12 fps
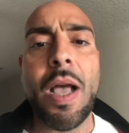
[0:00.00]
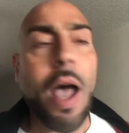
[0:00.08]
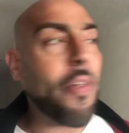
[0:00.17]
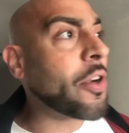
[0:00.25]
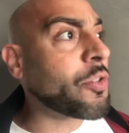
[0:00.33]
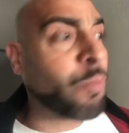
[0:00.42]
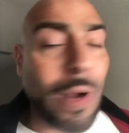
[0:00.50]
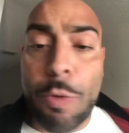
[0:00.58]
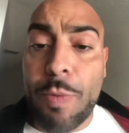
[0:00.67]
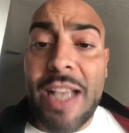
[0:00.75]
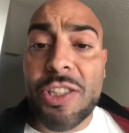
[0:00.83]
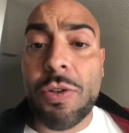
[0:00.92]
There's real
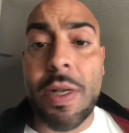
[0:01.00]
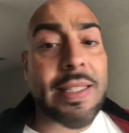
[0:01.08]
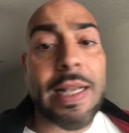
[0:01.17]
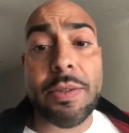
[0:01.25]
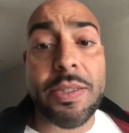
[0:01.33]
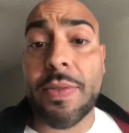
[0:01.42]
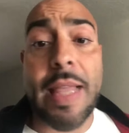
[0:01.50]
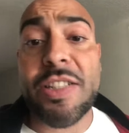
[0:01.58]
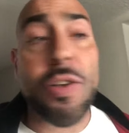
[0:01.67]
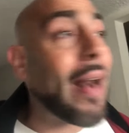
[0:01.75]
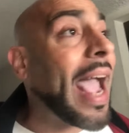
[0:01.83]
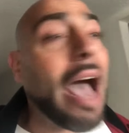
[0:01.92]
restaurants out there that
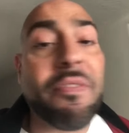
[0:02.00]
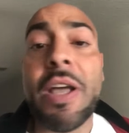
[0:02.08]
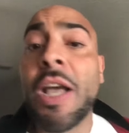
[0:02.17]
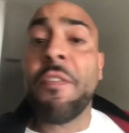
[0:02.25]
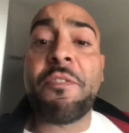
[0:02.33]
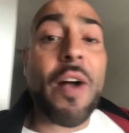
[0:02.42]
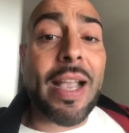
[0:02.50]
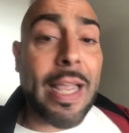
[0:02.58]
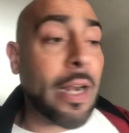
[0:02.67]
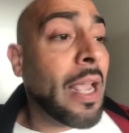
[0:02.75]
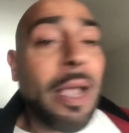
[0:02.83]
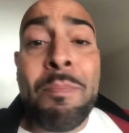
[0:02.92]
don't have
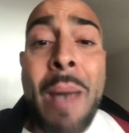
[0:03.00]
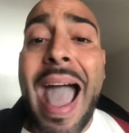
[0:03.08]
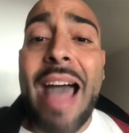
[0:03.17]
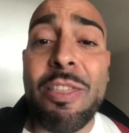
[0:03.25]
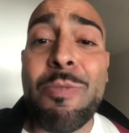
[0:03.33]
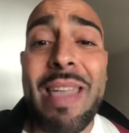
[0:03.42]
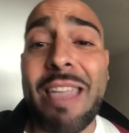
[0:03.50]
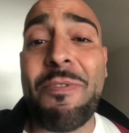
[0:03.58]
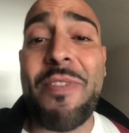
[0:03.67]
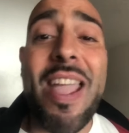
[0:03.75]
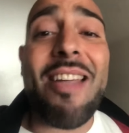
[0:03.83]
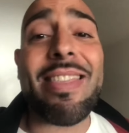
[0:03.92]
fucking Miles
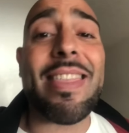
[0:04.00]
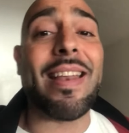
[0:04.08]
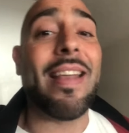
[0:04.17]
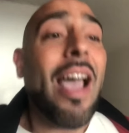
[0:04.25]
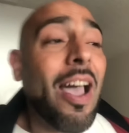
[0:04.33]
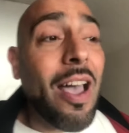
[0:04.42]
McPherson.